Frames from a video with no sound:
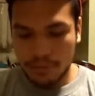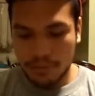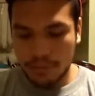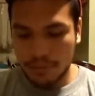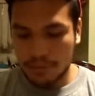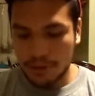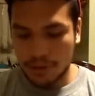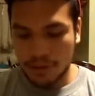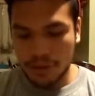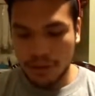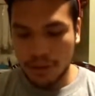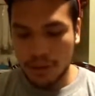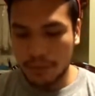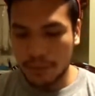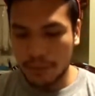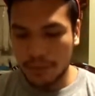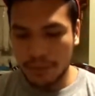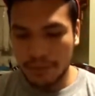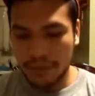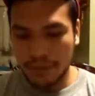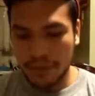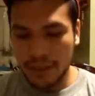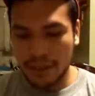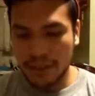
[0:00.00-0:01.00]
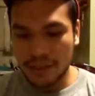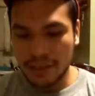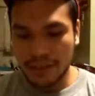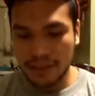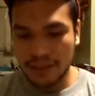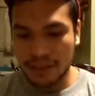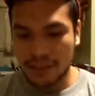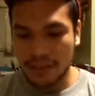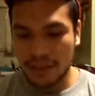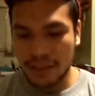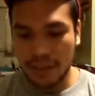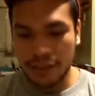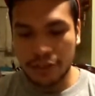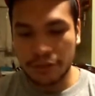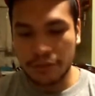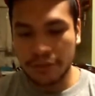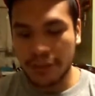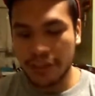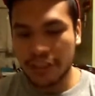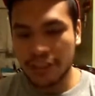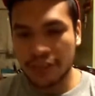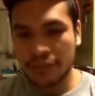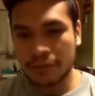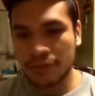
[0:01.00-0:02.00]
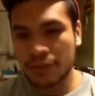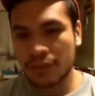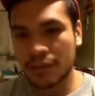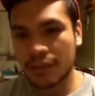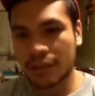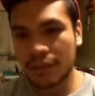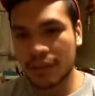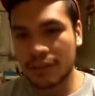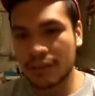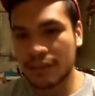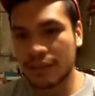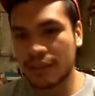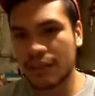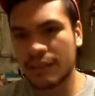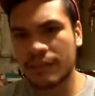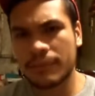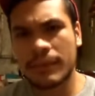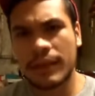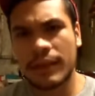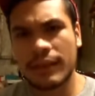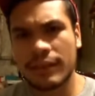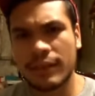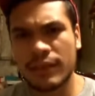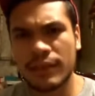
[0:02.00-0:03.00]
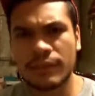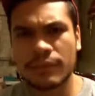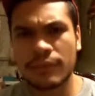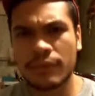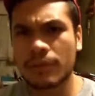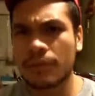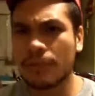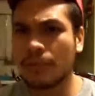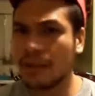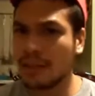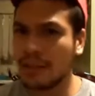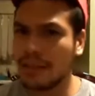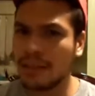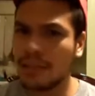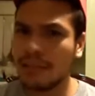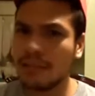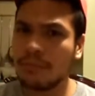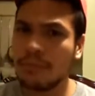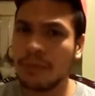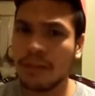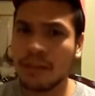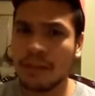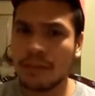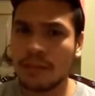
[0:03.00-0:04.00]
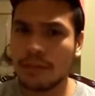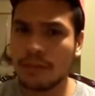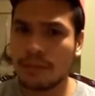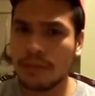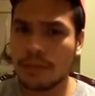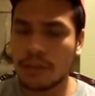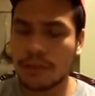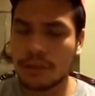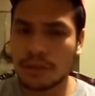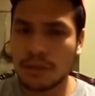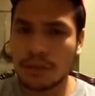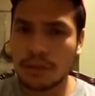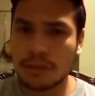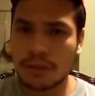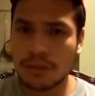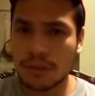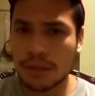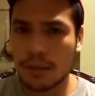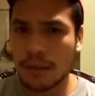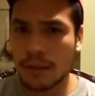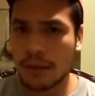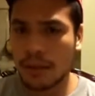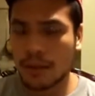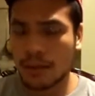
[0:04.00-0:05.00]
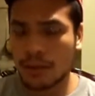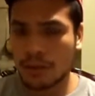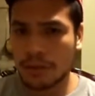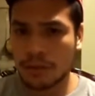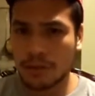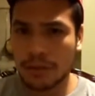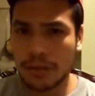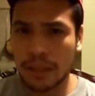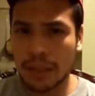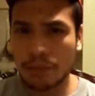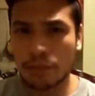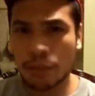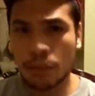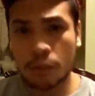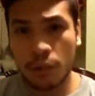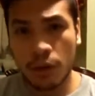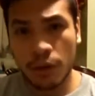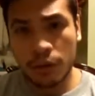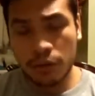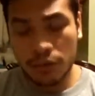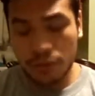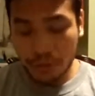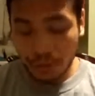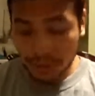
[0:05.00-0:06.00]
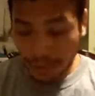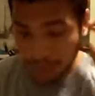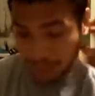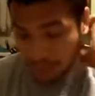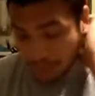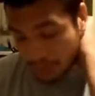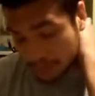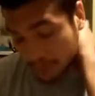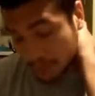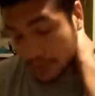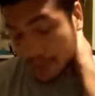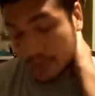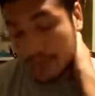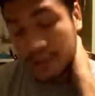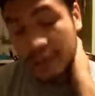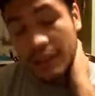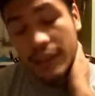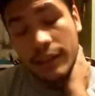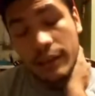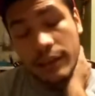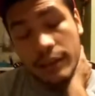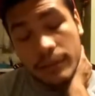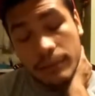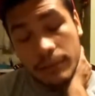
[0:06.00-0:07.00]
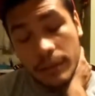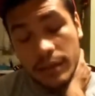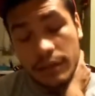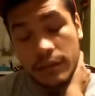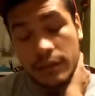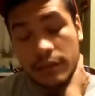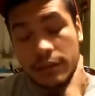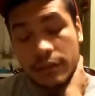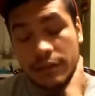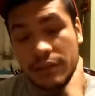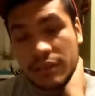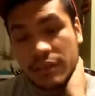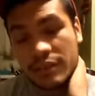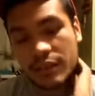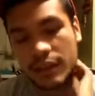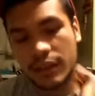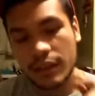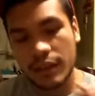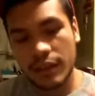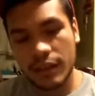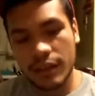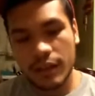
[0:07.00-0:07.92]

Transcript: Just a number of things. Education was non-existent back then for many individuals, so they were worked to death, basically, you could say.